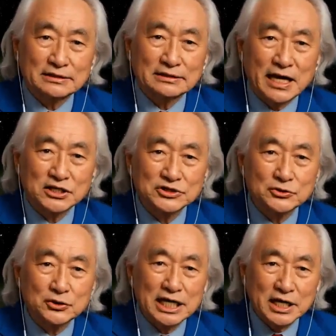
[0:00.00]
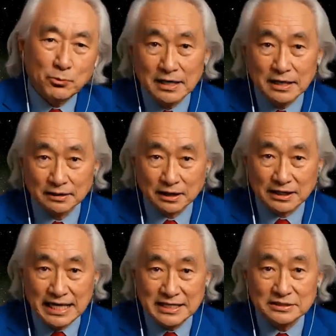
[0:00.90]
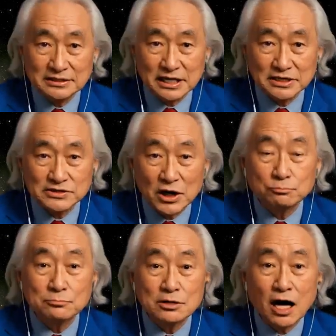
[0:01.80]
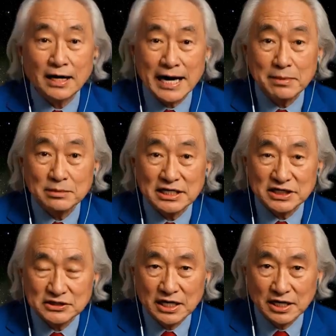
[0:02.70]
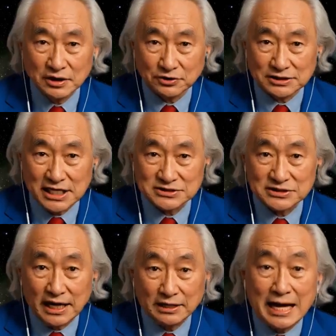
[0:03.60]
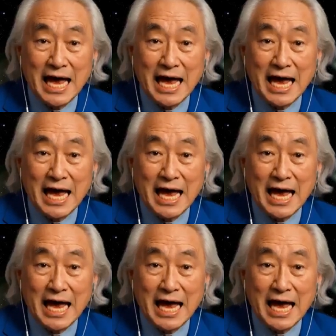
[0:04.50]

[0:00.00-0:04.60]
because CO2 ice melts at a much lower temperature than water ice.